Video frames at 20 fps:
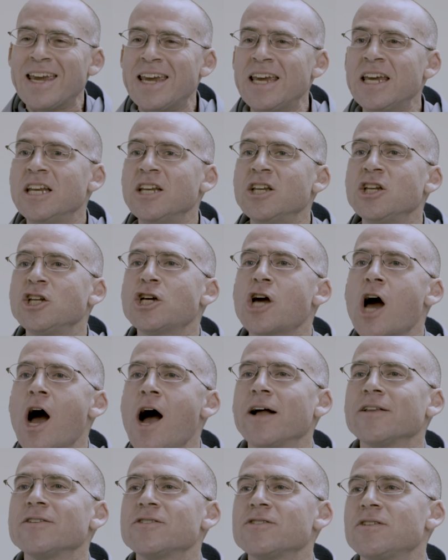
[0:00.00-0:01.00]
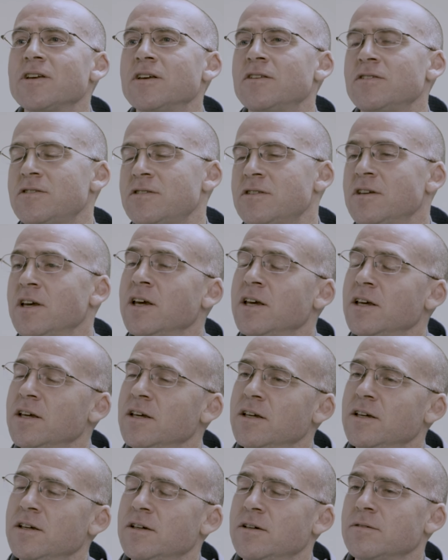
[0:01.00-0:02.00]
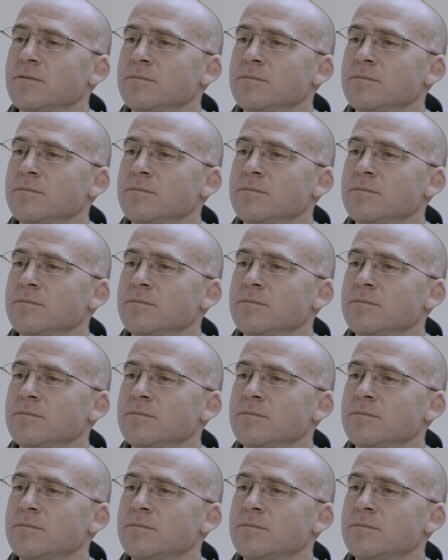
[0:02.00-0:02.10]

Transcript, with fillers: Inconstancy.